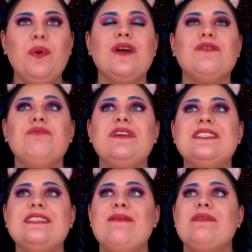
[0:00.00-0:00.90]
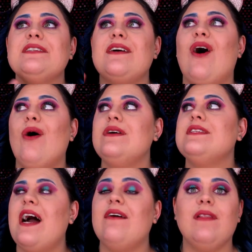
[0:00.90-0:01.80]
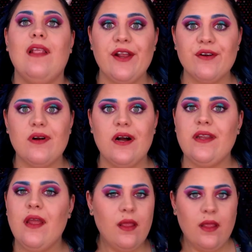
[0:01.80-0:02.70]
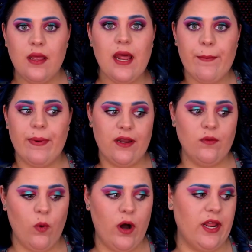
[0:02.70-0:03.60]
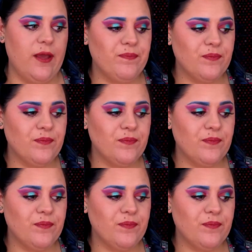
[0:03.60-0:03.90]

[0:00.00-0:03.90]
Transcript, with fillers: weird for me to say because I always have liner on, but I didn't want it.